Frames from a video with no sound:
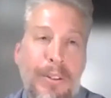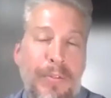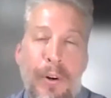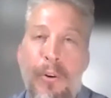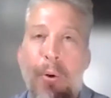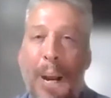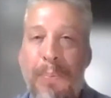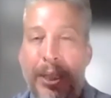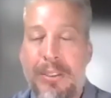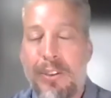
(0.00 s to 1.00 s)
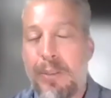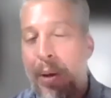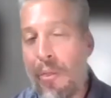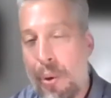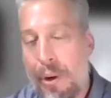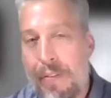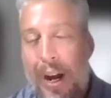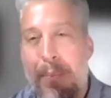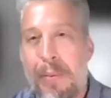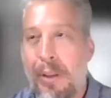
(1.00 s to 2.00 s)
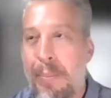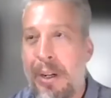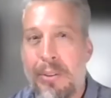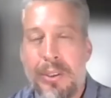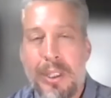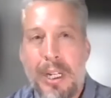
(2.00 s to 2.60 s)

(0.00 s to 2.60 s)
For a crop sensor, it's about 35 millimeters.